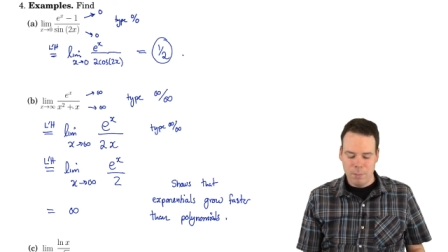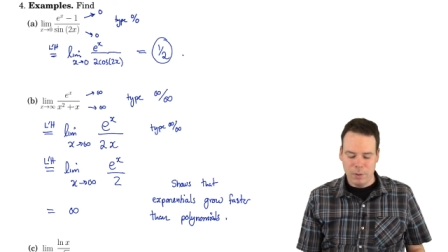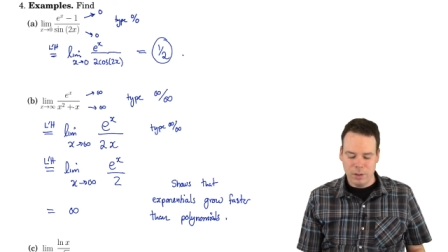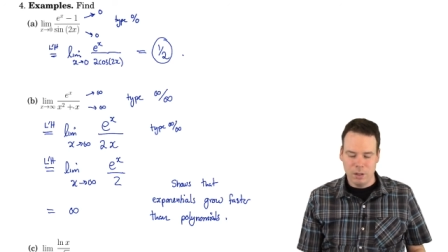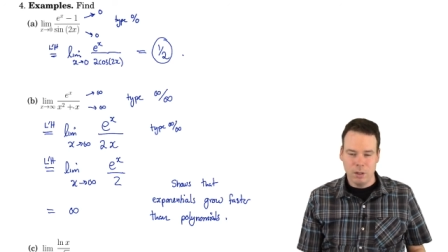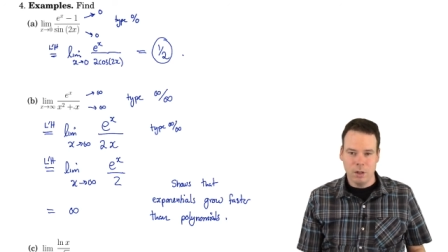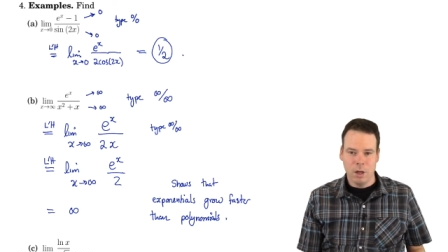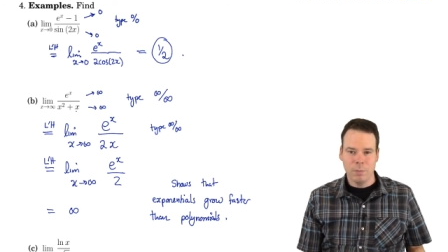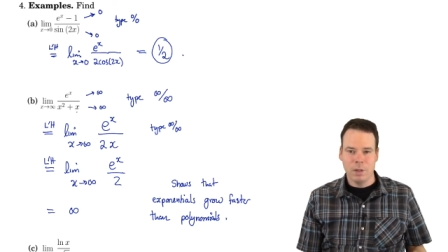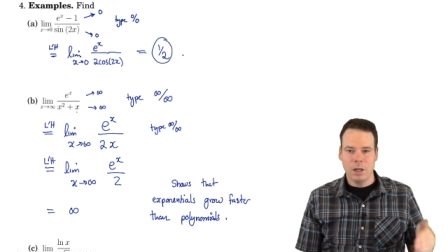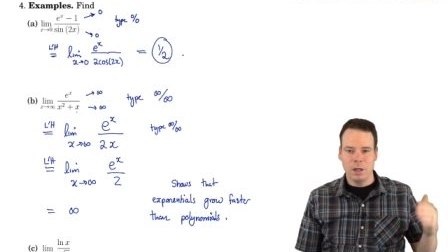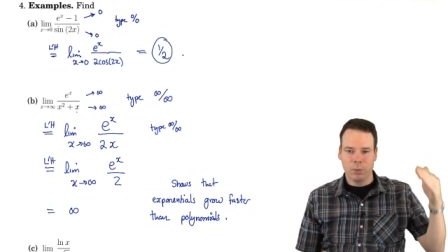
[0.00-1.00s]
but the
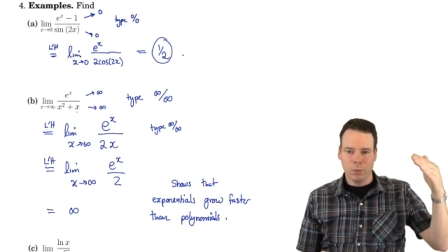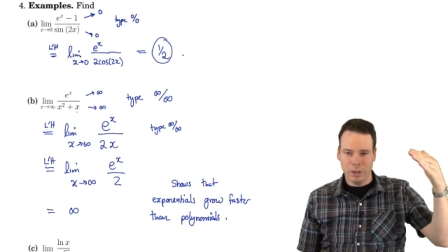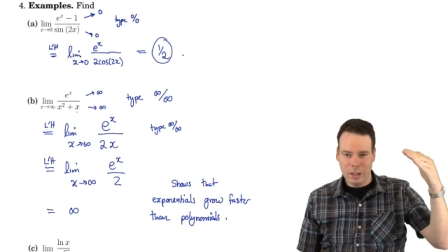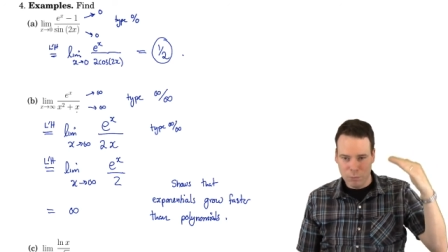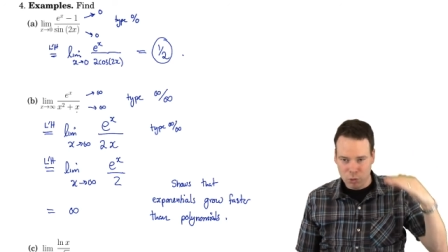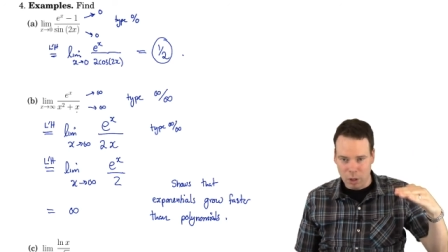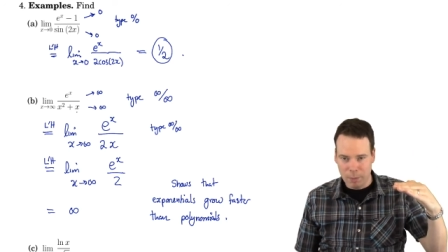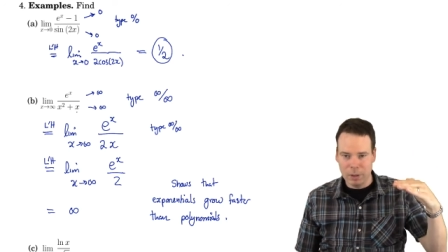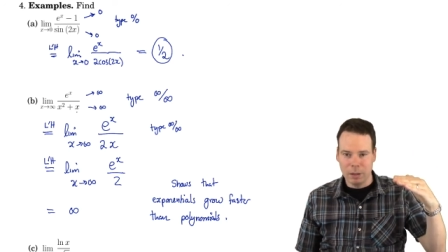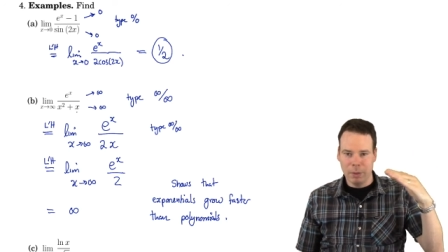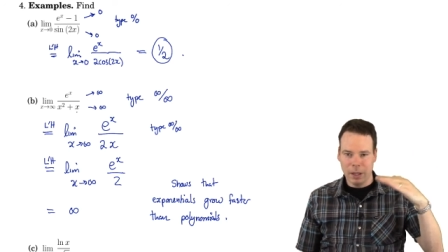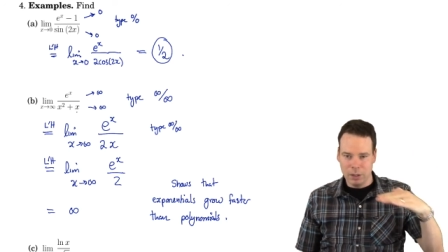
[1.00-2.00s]
denominator will keep
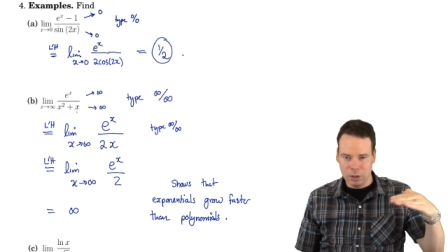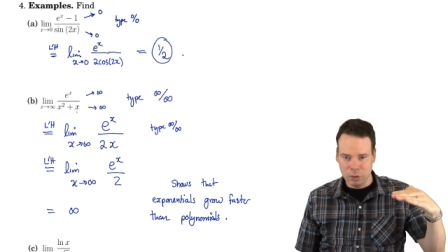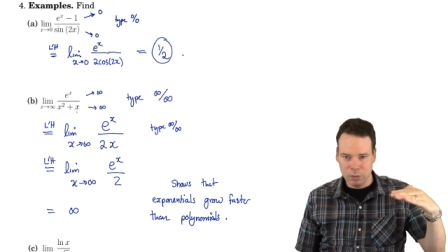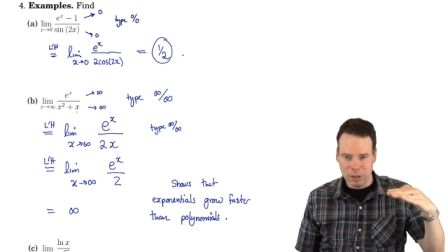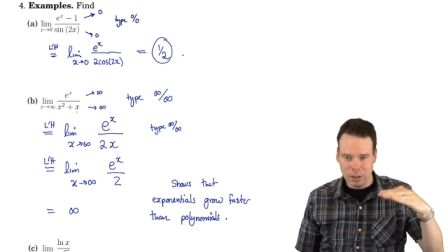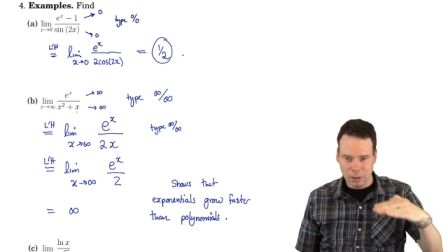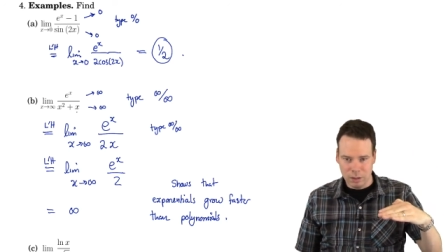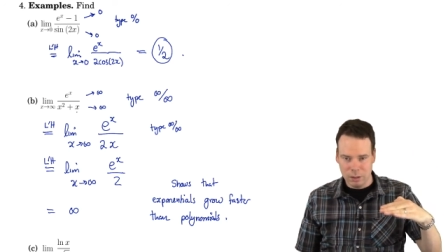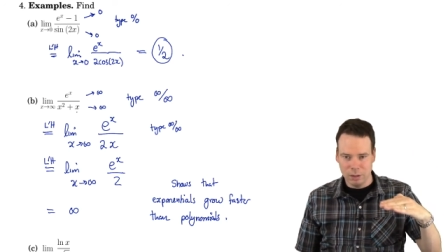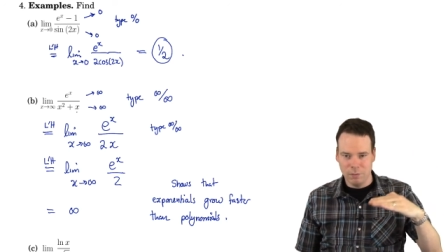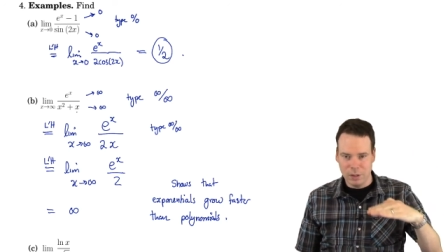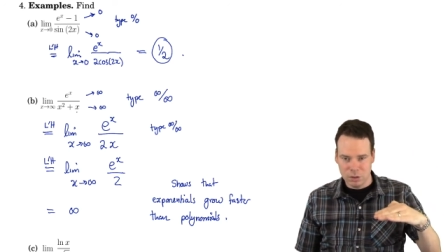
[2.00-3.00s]
dropping by a degree
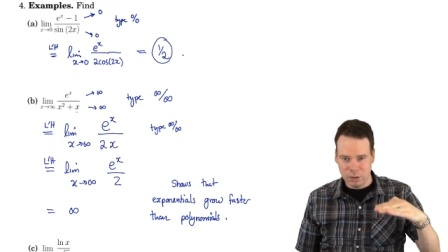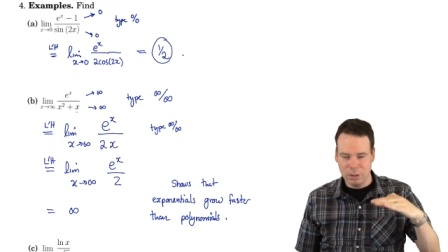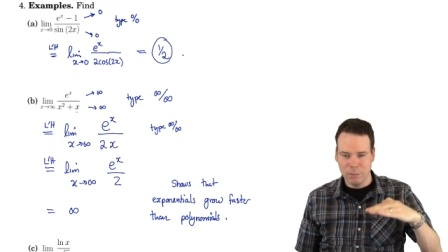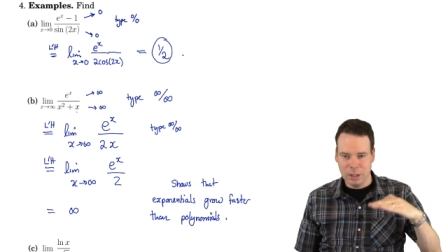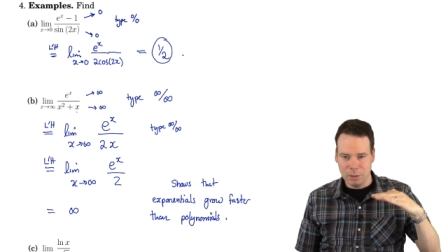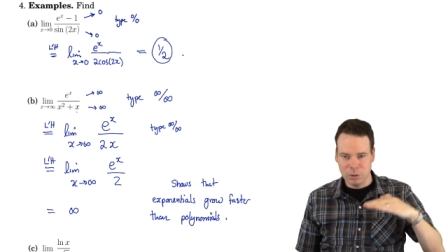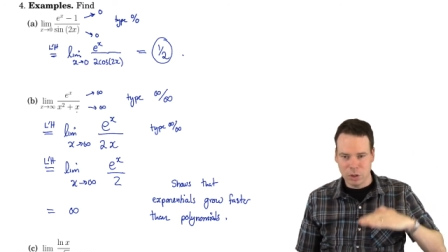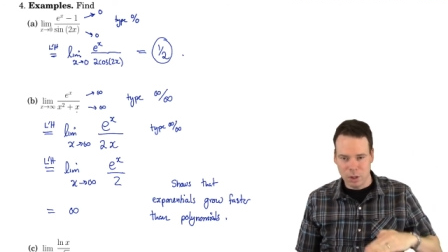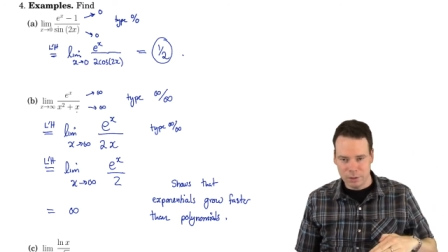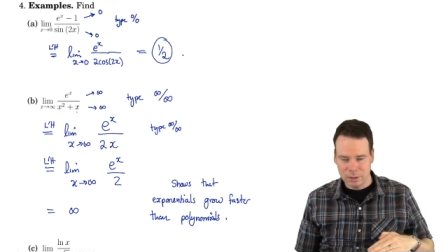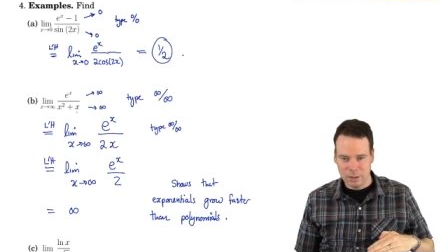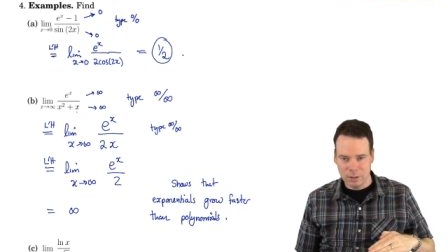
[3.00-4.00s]
until eventually it becomes
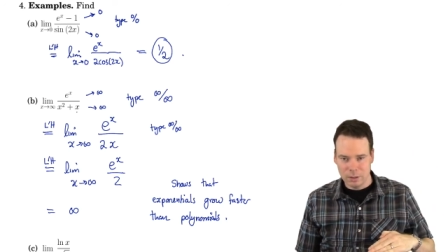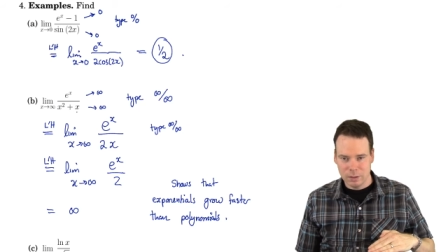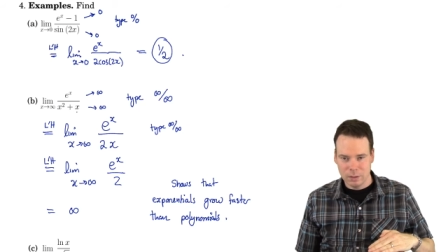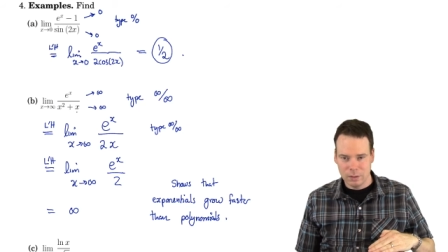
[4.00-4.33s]
constant,